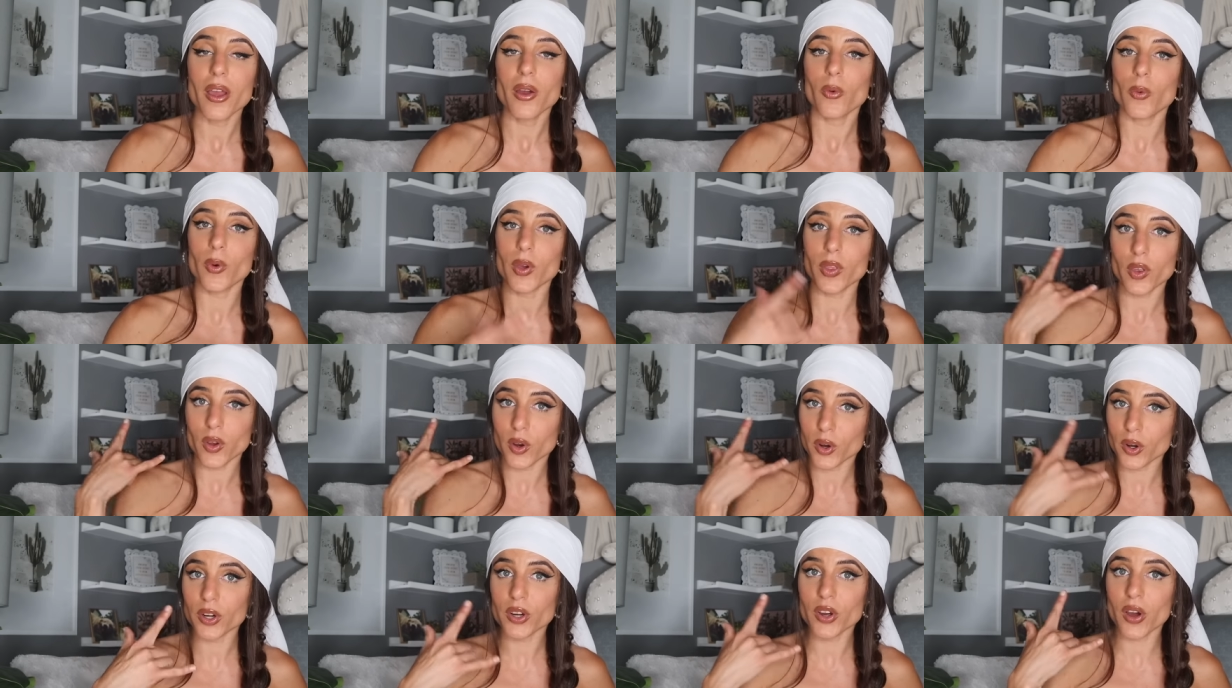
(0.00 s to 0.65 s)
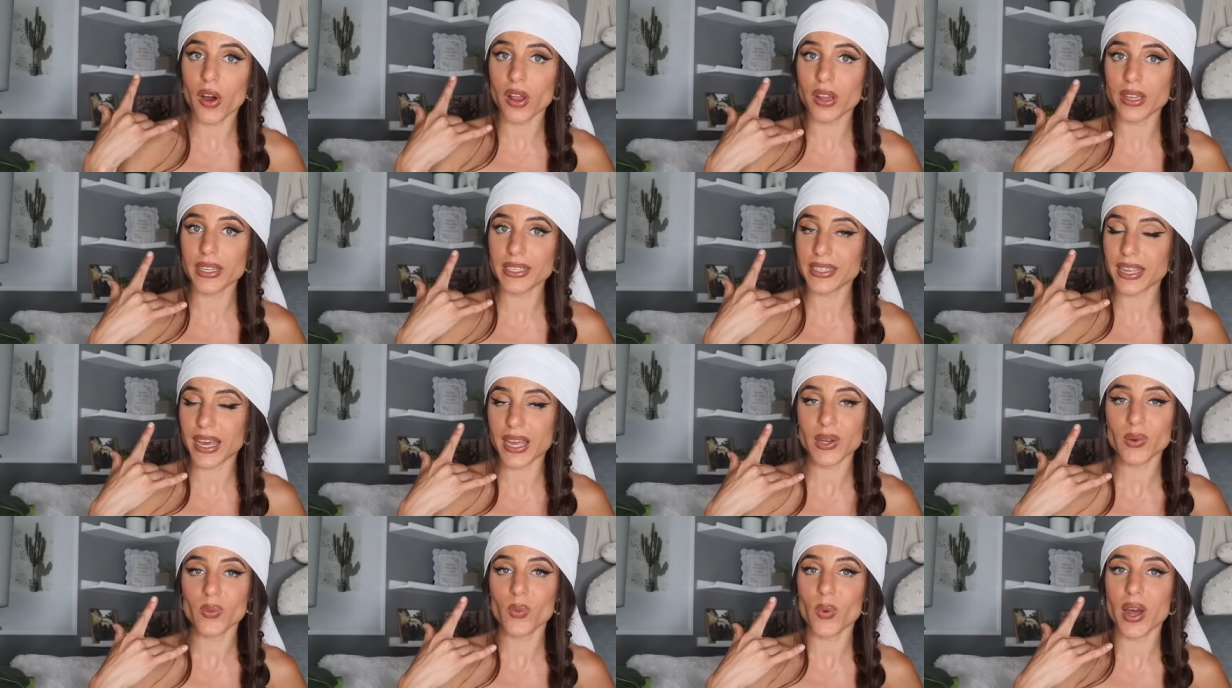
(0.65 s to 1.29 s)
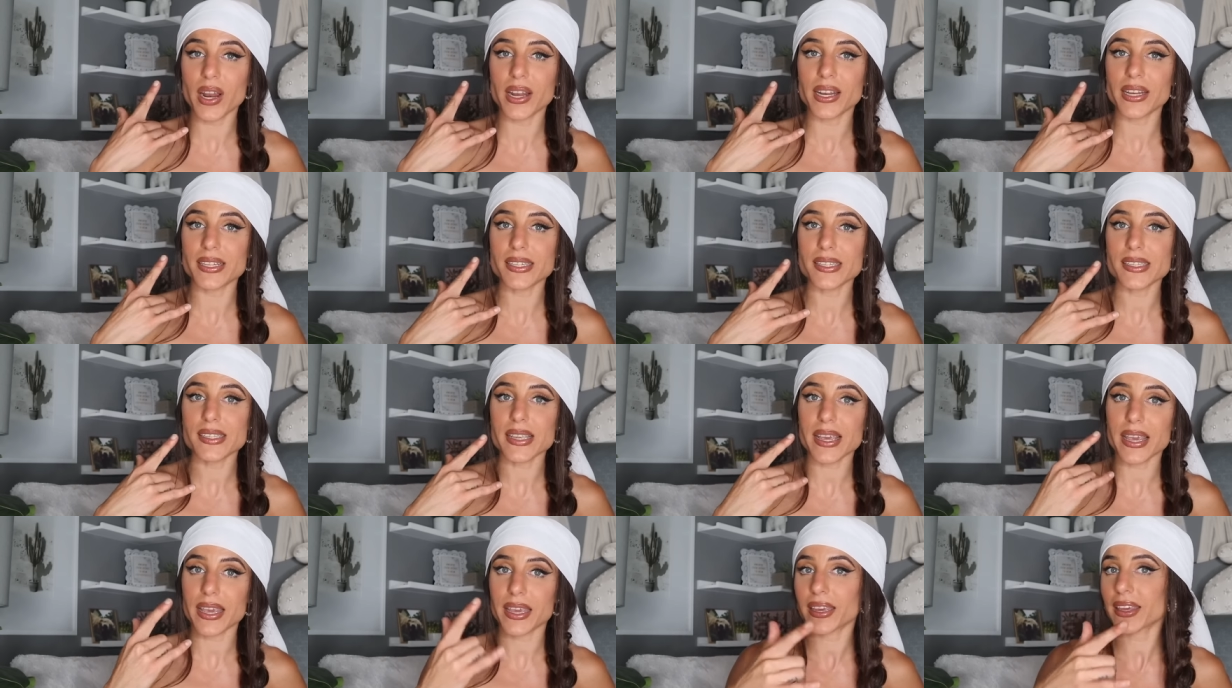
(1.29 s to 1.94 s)
with her calling 911 and
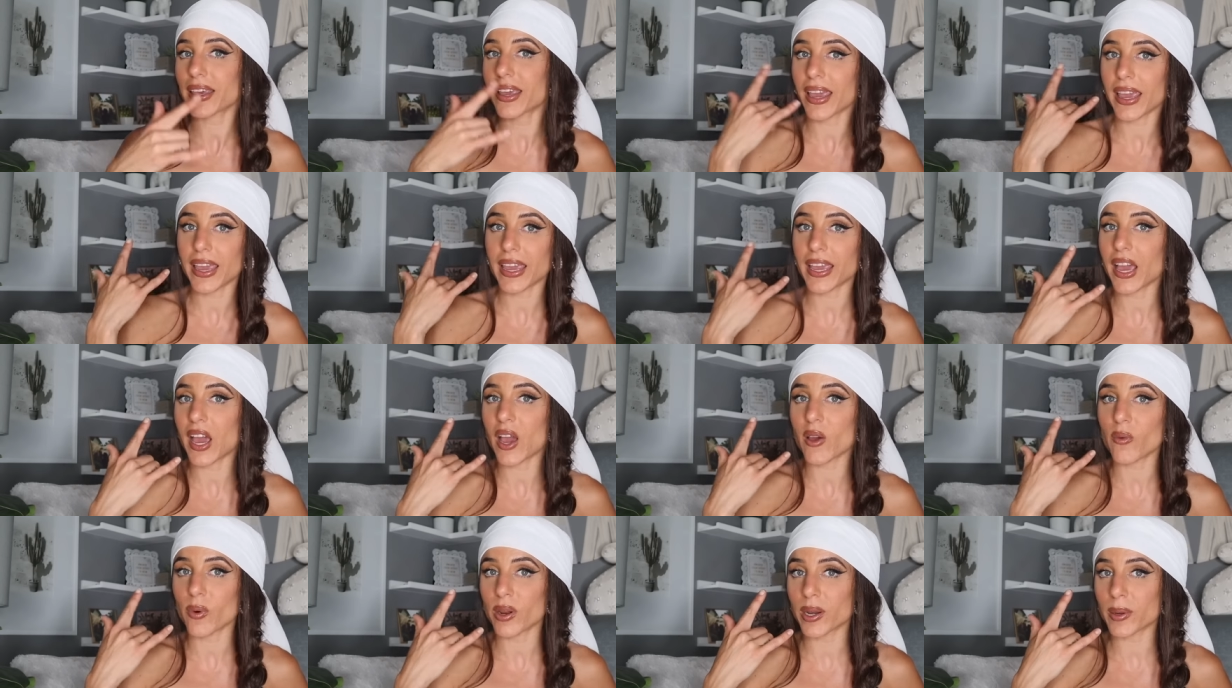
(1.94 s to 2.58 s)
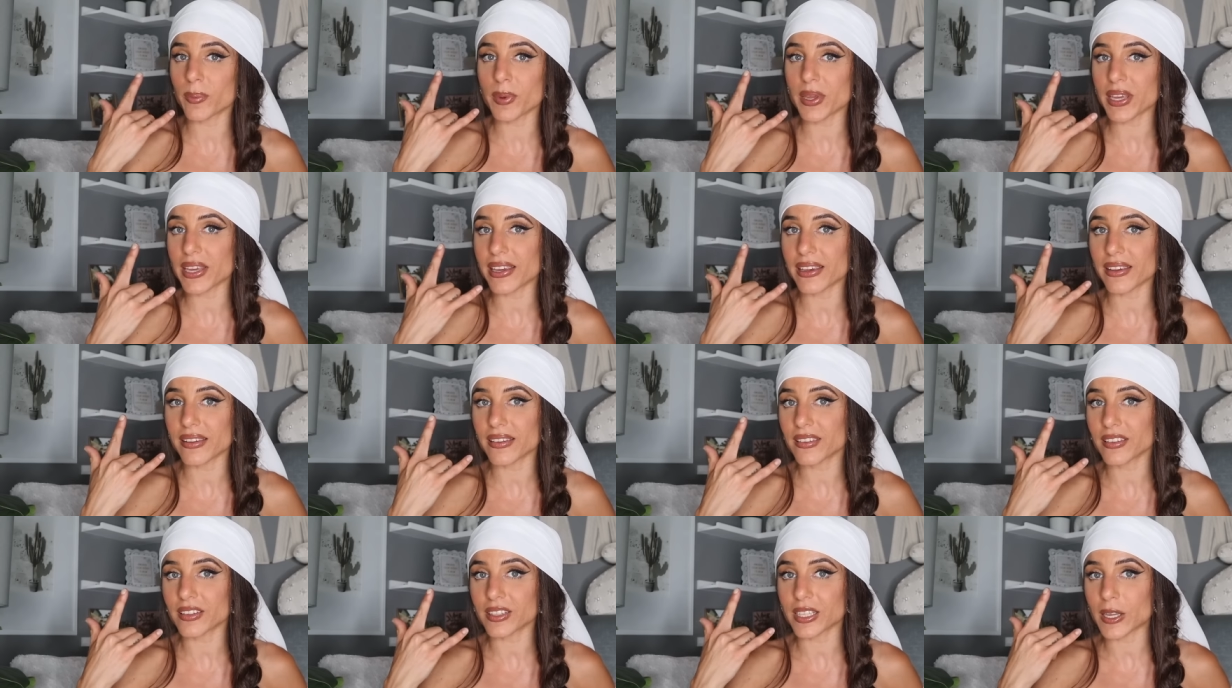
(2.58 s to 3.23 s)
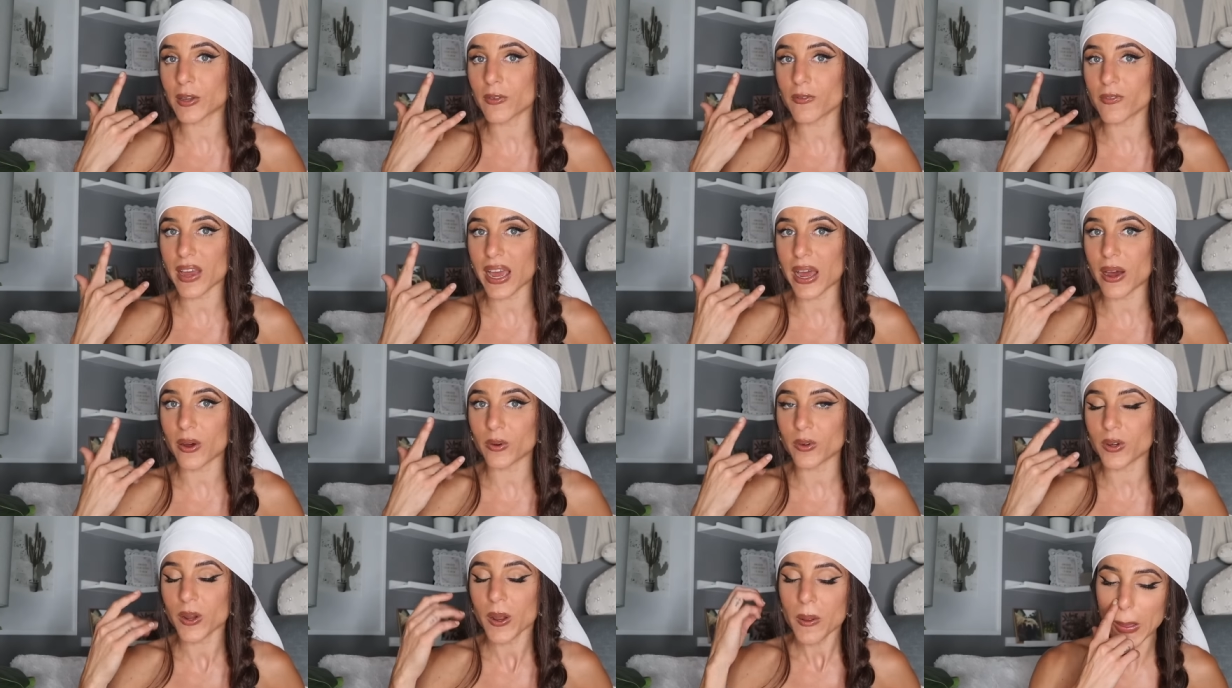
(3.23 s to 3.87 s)
saying, hey, I want to be easily
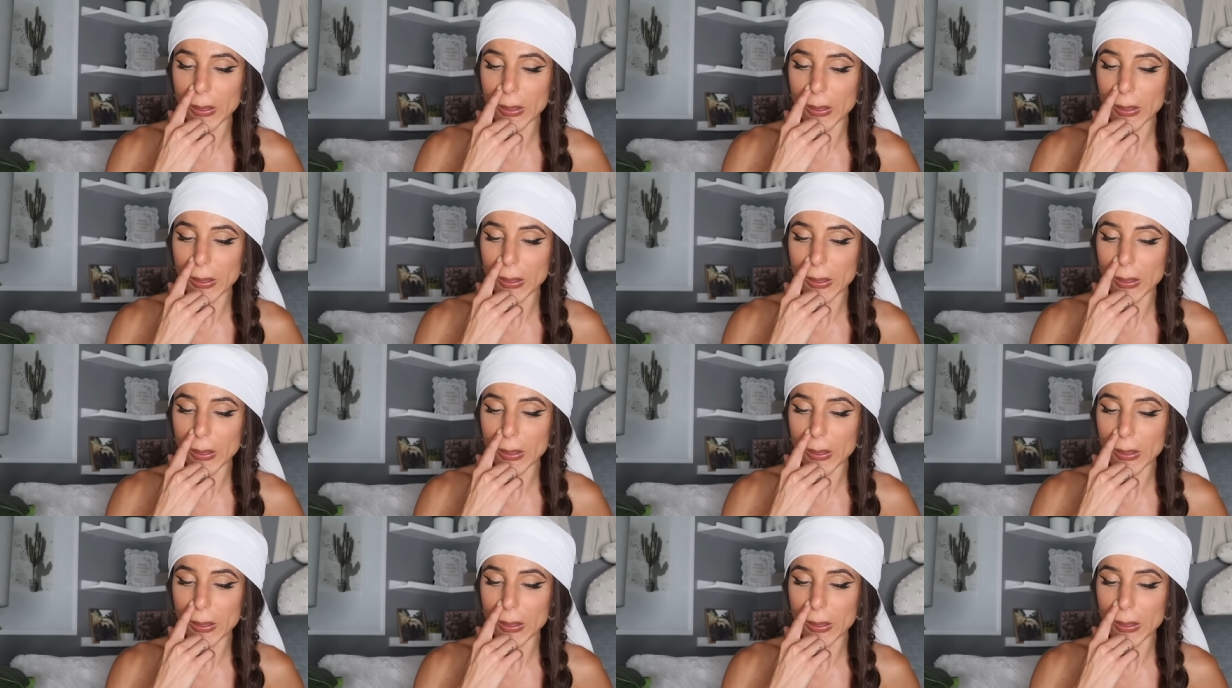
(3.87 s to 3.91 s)
found,